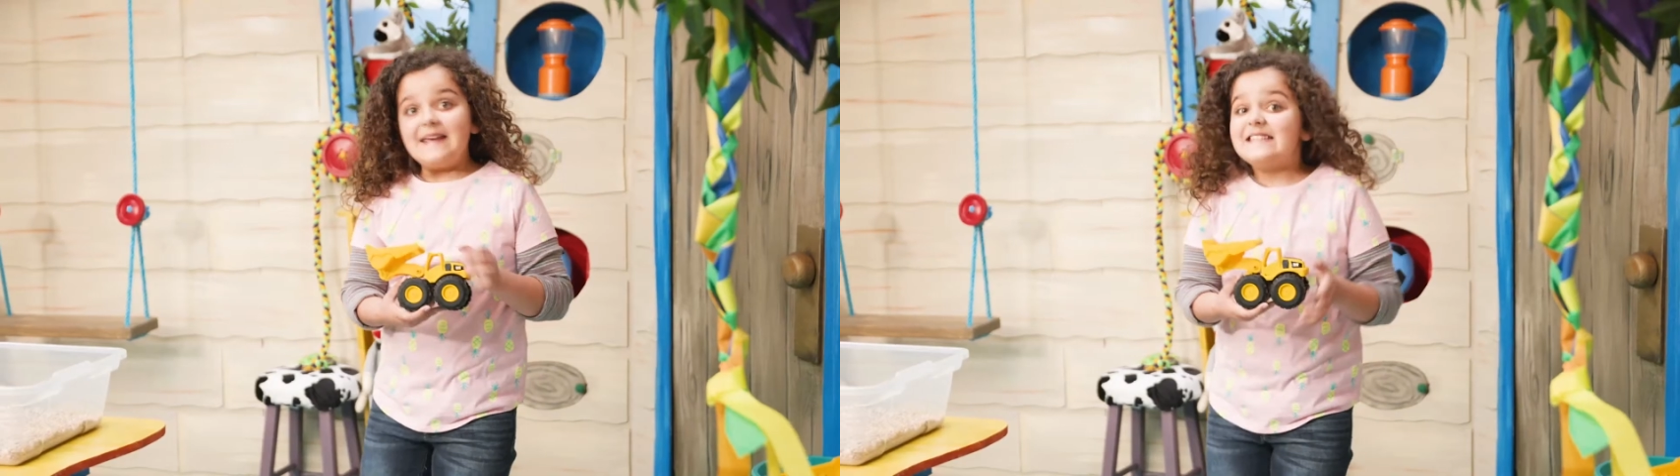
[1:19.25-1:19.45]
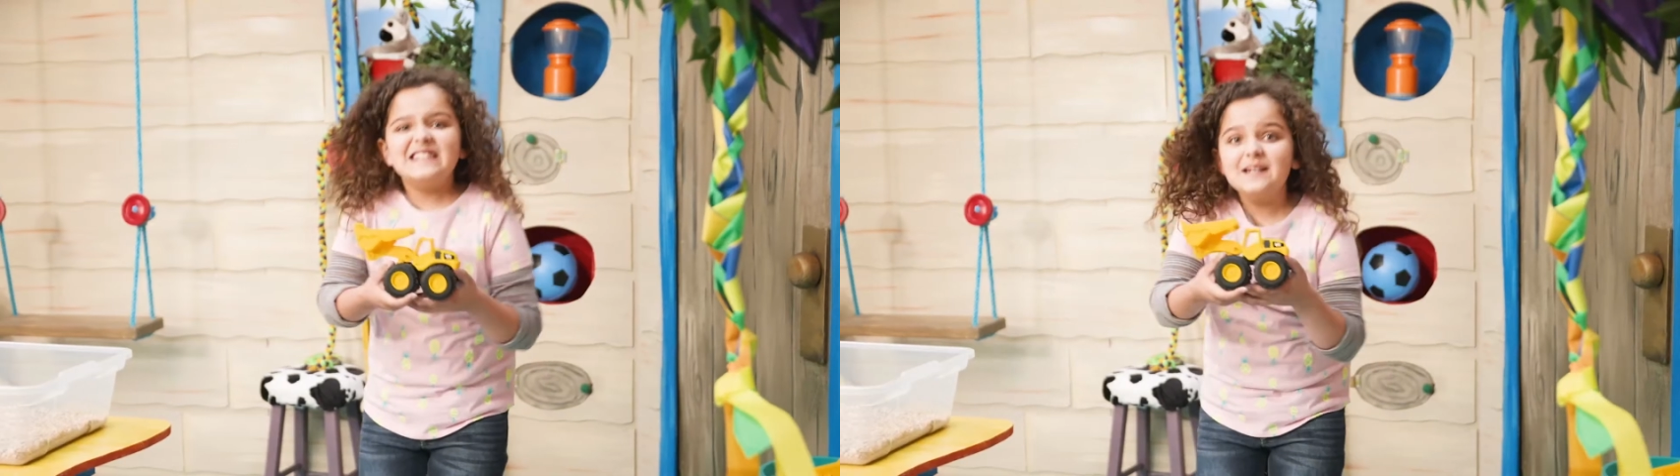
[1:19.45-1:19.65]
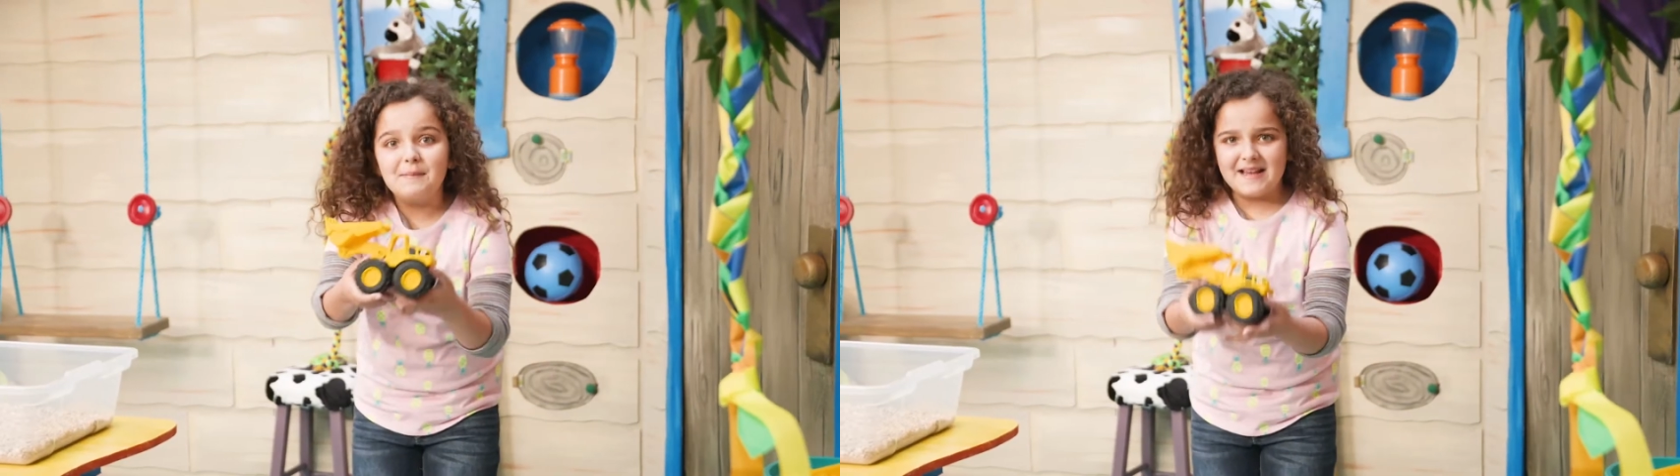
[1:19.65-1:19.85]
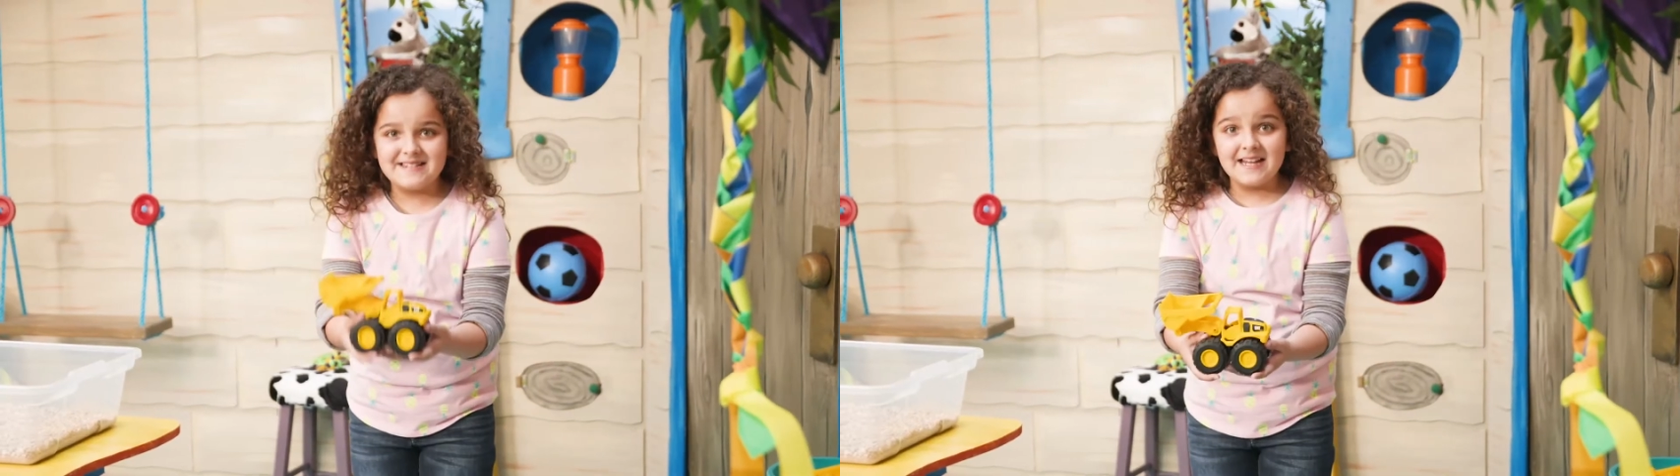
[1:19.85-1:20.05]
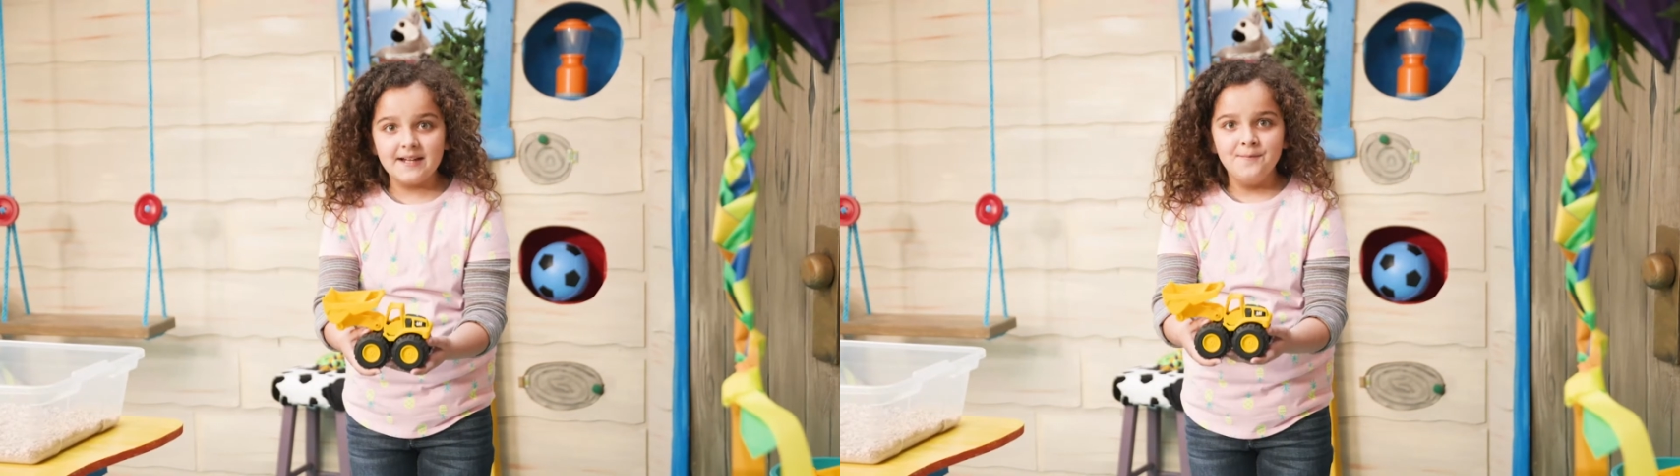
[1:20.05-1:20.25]
Isn't it
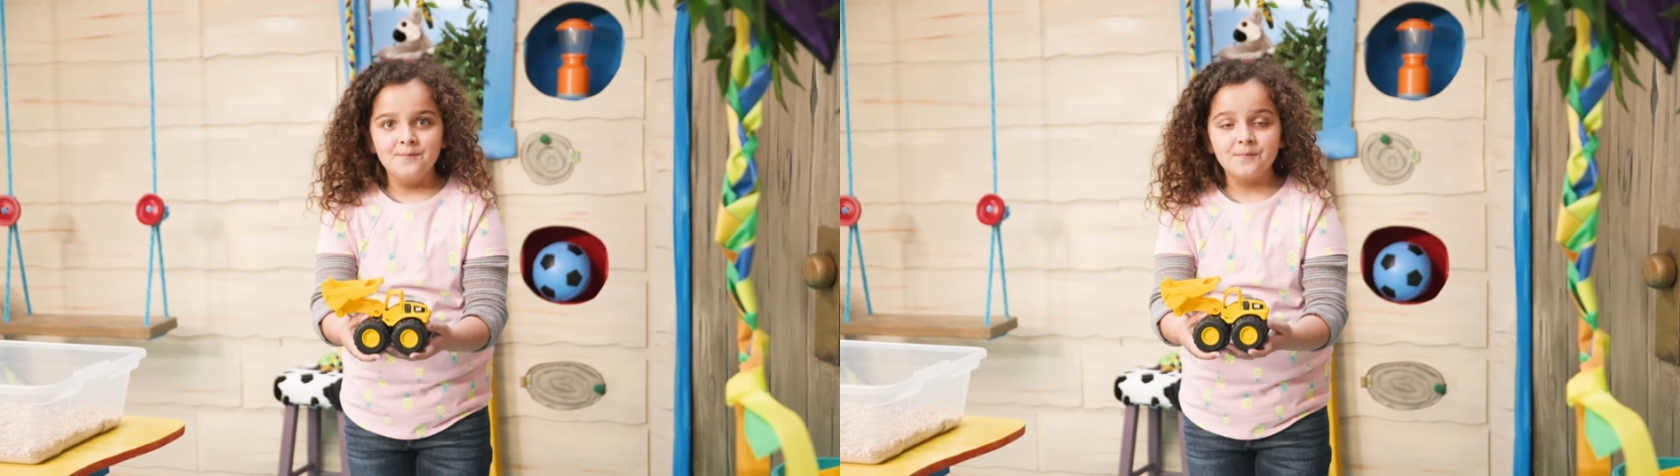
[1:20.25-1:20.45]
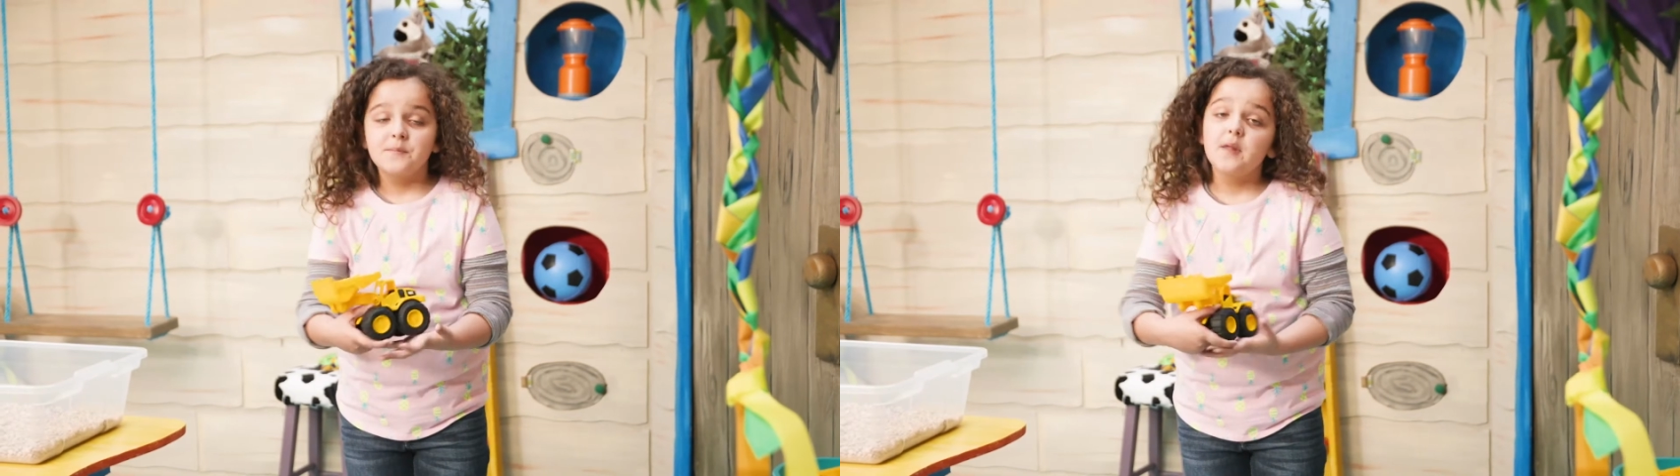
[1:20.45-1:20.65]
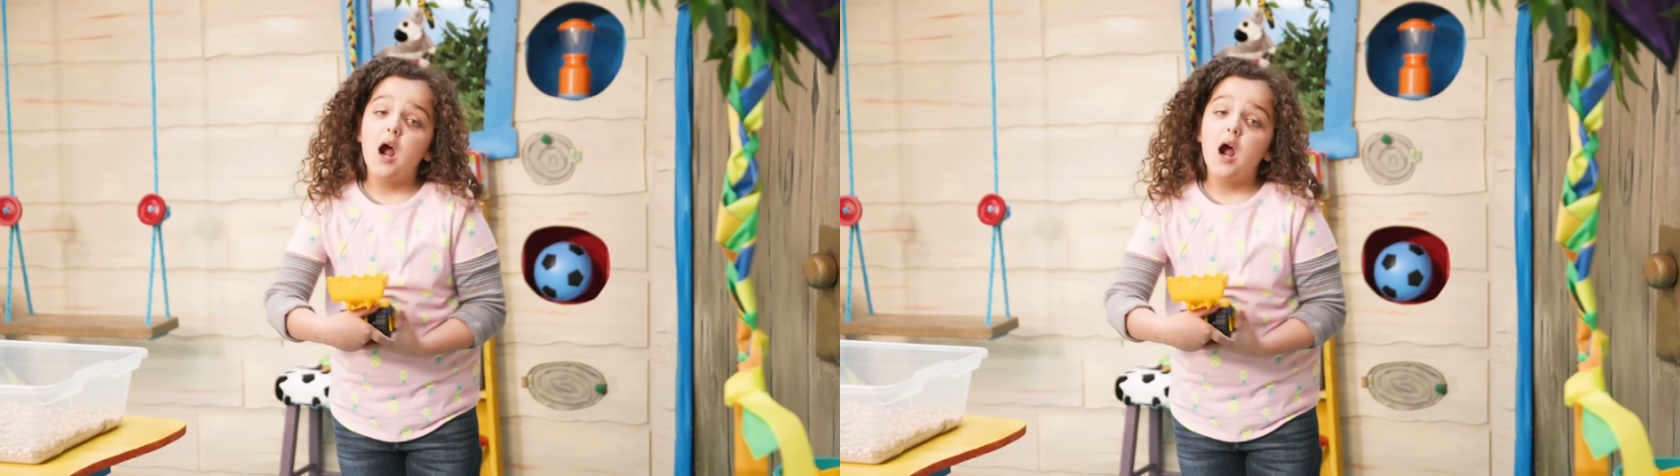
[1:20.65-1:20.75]
amazing?